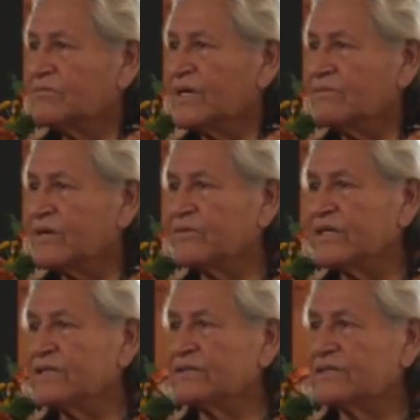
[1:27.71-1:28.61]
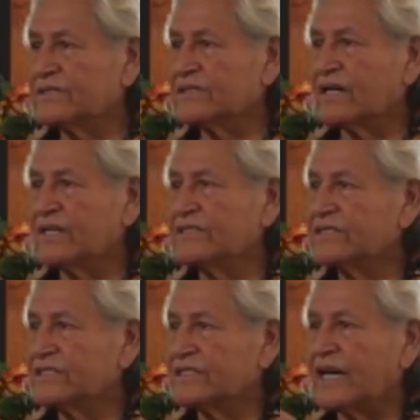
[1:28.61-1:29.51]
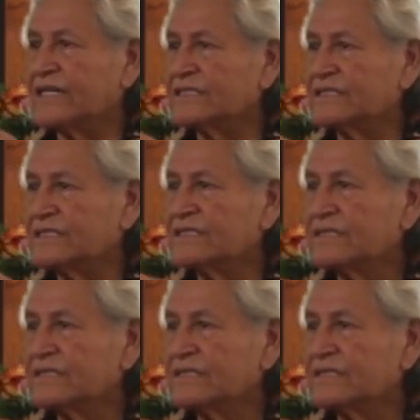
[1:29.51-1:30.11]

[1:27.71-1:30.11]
Maybe we don't understand.